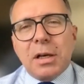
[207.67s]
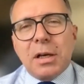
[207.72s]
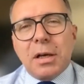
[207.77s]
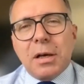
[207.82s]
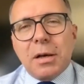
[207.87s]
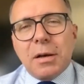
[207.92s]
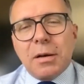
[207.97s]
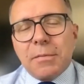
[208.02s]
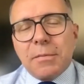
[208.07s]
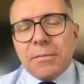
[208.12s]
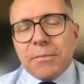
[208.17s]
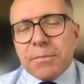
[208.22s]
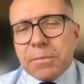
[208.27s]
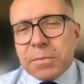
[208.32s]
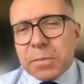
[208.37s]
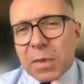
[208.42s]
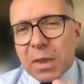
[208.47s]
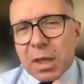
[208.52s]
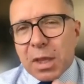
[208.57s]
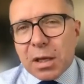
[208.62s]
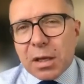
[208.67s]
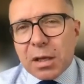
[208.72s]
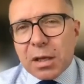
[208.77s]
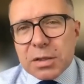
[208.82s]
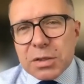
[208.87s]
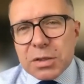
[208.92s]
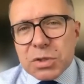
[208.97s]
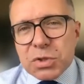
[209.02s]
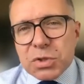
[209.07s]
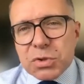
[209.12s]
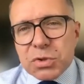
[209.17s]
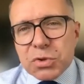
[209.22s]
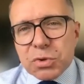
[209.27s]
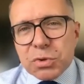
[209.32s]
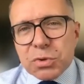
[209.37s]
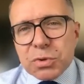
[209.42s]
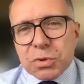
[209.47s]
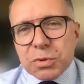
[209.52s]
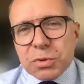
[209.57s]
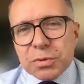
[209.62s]
and
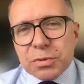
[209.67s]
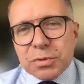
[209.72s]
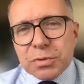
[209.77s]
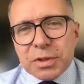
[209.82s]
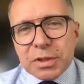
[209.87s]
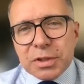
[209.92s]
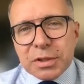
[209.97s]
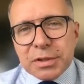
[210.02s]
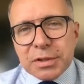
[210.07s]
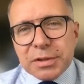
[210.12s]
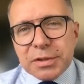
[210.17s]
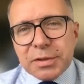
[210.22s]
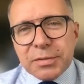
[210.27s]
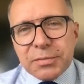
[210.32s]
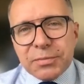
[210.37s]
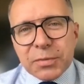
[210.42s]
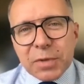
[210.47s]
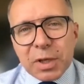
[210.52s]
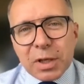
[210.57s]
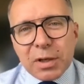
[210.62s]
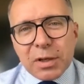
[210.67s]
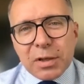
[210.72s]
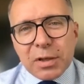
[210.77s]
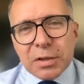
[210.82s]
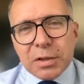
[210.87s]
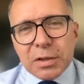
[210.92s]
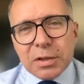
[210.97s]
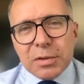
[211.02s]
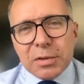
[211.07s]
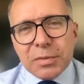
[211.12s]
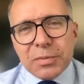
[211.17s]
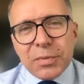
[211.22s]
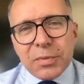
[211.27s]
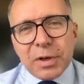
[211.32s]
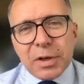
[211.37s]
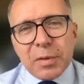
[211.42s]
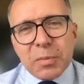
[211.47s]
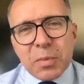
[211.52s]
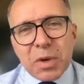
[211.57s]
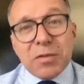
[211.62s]
due to the
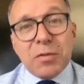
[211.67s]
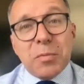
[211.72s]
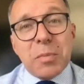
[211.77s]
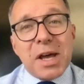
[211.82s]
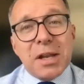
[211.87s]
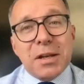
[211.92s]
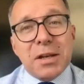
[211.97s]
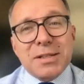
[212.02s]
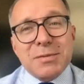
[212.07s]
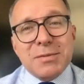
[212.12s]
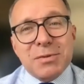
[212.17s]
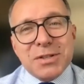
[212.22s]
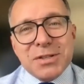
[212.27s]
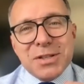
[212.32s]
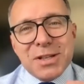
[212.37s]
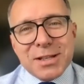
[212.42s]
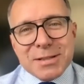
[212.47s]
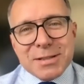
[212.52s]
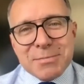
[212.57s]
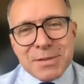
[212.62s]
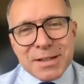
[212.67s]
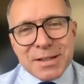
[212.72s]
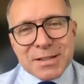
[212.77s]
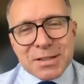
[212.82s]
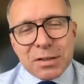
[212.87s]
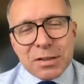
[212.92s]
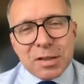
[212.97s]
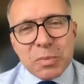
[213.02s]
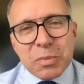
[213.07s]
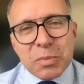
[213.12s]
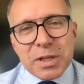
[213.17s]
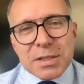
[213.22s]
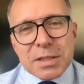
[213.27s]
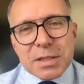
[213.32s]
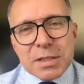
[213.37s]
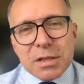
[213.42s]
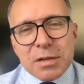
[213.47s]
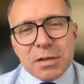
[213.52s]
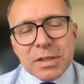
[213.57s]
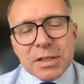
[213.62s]
mathematics which takes place on the
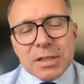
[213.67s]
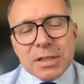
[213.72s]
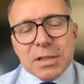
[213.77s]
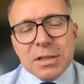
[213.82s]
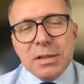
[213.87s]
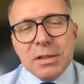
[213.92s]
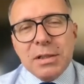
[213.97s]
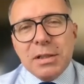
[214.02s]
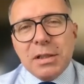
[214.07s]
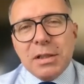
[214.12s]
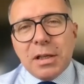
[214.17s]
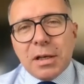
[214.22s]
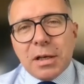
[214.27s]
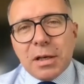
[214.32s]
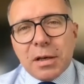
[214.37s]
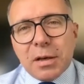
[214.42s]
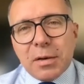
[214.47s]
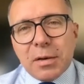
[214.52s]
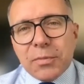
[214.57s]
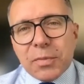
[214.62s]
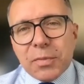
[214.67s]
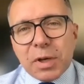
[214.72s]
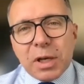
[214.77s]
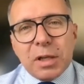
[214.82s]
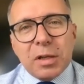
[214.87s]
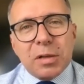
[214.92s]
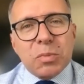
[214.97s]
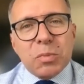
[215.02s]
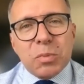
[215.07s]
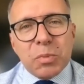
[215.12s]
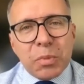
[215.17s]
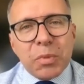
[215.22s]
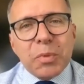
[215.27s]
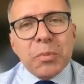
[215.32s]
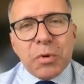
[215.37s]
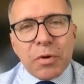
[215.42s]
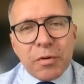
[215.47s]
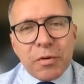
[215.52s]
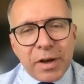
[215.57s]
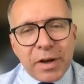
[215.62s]
basis of it, can
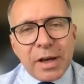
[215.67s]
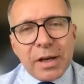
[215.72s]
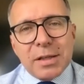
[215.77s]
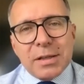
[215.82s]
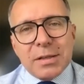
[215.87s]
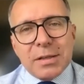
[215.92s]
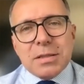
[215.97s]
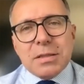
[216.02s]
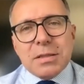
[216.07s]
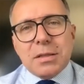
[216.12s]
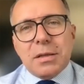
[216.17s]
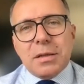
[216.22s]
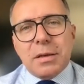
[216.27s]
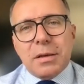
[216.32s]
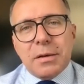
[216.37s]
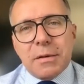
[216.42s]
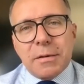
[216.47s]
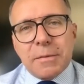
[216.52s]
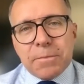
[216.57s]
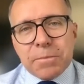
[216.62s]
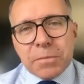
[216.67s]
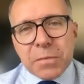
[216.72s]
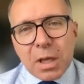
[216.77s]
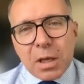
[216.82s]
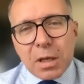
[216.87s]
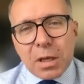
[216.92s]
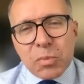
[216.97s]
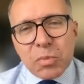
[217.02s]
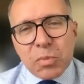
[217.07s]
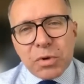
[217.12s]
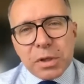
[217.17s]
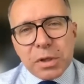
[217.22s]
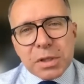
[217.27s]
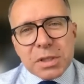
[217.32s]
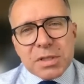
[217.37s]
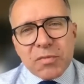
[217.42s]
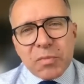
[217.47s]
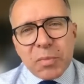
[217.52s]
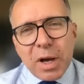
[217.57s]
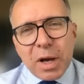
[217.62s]
provide a
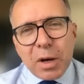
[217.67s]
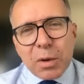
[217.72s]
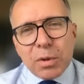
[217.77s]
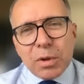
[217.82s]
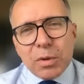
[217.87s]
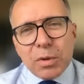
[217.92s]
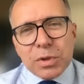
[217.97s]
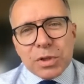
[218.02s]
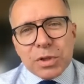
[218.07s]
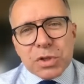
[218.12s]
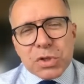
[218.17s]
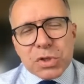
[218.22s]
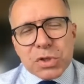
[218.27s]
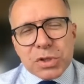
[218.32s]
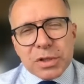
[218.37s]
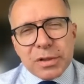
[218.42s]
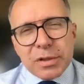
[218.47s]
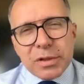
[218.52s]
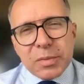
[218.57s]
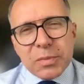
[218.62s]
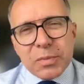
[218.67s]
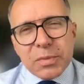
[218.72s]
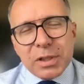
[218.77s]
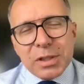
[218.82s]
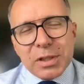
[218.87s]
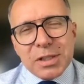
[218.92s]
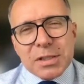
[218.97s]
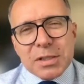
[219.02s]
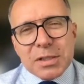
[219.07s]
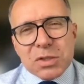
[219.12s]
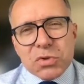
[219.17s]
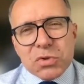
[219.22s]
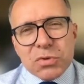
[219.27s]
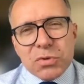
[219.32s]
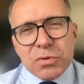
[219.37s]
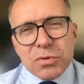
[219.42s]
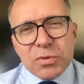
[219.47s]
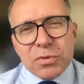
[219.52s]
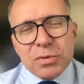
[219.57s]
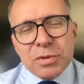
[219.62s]
predictive power which leads
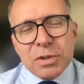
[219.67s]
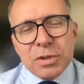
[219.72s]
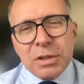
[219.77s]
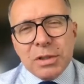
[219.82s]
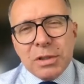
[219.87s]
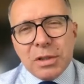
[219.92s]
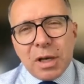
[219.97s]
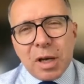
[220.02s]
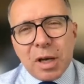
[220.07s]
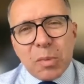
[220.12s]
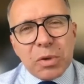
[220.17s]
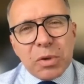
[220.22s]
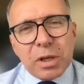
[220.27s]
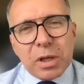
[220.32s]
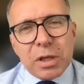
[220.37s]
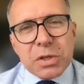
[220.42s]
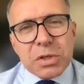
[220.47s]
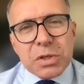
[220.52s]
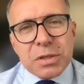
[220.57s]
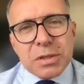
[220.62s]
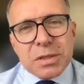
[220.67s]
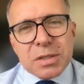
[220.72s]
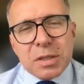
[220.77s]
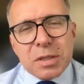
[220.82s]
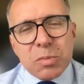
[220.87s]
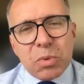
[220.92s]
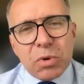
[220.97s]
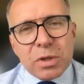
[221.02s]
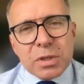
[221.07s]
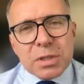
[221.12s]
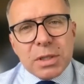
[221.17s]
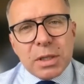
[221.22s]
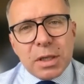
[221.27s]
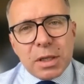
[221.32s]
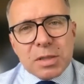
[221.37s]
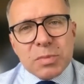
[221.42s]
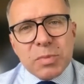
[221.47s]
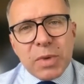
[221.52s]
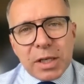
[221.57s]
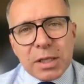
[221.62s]
to applications in
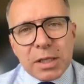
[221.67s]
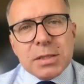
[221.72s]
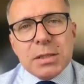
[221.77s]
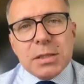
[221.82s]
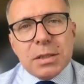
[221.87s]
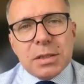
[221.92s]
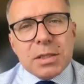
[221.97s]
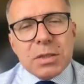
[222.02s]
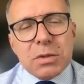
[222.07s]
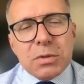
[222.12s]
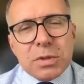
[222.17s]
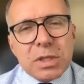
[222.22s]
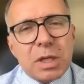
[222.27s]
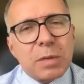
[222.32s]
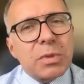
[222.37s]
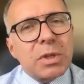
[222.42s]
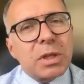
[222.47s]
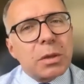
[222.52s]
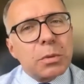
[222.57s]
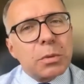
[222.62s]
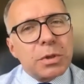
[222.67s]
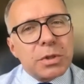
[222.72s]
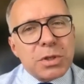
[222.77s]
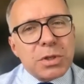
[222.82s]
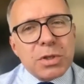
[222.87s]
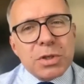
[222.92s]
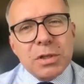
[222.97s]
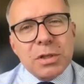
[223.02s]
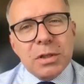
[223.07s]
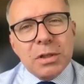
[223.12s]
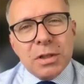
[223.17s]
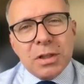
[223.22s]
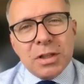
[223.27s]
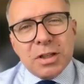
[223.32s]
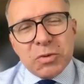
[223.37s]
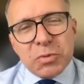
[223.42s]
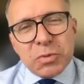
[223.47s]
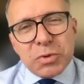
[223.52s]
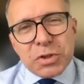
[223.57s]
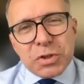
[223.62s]
personalized medicine. So something
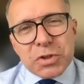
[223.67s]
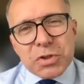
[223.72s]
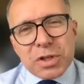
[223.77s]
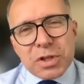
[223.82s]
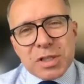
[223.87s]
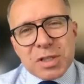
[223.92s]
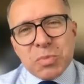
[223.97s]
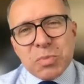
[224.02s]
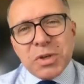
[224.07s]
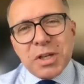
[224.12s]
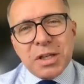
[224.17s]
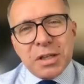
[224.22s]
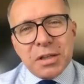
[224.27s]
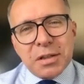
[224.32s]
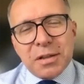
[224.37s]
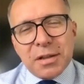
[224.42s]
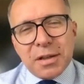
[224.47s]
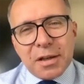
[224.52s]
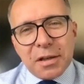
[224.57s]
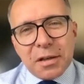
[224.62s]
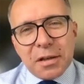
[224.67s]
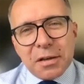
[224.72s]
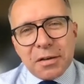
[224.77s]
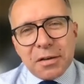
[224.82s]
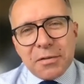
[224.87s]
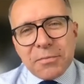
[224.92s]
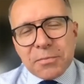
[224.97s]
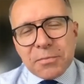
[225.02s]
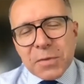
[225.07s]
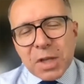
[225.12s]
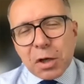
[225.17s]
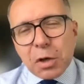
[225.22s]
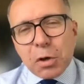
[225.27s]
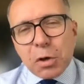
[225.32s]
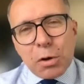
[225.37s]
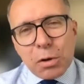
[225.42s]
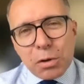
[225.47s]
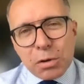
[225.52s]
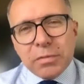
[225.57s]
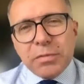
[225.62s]
which has been a
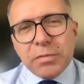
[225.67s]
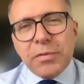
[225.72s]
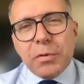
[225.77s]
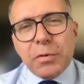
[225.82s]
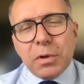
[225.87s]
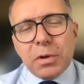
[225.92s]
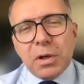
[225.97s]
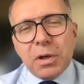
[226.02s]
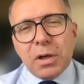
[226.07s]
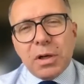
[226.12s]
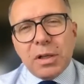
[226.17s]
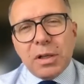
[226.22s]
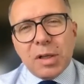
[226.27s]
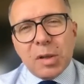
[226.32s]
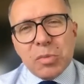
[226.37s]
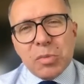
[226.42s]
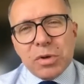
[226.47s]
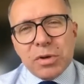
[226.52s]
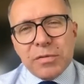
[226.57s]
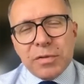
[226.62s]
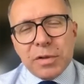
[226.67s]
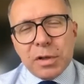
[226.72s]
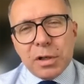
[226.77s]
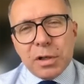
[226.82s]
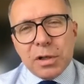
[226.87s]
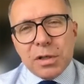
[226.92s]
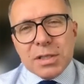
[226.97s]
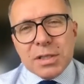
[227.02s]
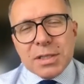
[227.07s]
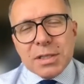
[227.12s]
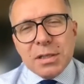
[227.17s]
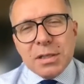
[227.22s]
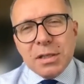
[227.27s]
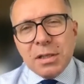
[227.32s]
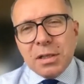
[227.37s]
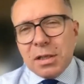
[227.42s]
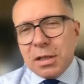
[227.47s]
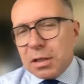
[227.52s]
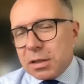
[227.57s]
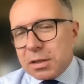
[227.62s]
goal for a number of years
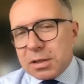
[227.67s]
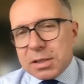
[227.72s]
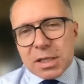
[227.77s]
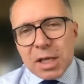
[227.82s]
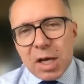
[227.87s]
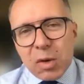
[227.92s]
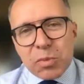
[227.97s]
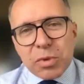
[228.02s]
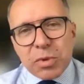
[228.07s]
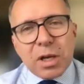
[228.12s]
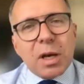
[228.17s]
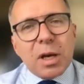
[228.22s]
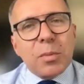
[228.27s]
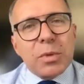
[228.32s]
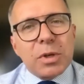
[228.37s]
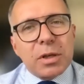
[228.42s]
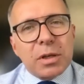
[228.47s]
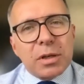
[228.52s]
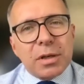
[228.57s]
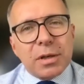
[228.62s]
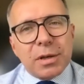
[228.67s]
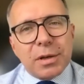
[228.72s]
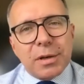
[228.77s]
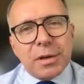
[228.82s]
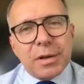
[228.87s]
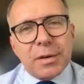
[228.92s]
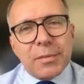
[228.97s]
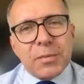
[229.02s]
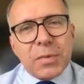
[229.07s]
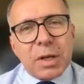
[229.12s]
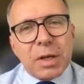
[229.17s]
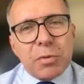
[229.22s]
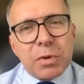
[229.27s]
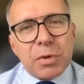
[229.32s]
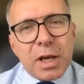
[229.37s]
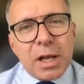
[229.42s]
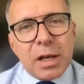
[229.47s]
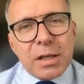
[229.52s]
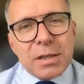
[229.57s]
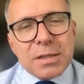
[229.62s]
is now becoming a
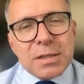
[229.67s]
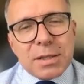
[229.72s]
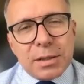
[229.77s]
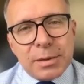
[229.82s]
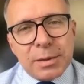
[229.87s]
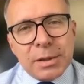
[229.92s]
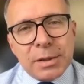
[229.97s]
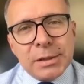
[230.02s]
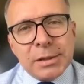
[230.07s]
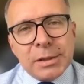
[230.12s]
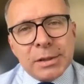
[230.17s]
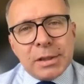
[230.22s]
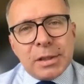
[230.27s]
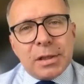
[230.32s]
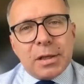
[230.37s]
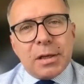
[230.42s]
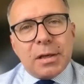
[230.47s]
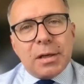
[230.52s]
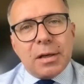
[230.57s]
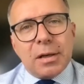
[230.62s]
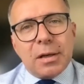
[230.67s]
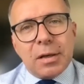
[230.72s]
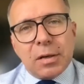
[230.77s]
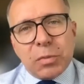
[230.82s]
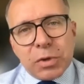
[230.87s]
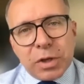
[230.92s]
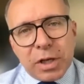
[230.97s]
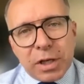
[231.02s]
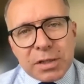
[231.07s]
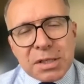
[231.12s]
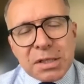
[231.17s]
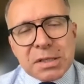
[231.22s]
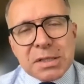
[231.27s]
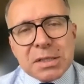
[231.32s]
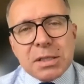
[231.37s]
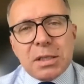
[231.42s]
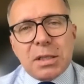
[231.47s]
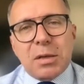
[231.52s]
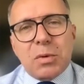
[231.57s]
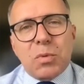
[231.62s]
reality. We are
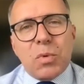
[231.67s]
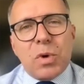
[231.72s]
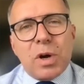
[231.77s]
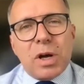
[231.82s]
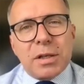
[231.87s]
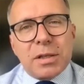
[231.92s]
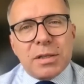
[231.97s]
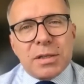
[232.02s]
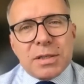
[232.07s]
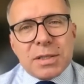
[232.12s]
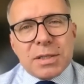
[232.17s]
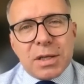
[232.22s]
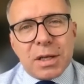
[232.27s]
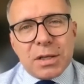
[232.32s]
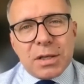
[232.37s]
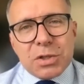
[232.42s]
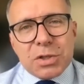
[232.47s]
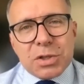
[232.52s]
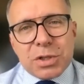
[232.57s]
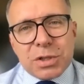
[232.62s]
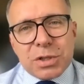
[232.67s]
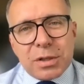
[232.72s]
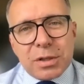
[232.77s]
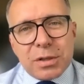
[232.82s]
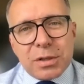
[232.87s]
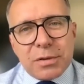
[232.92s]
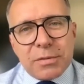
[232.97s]
testing one such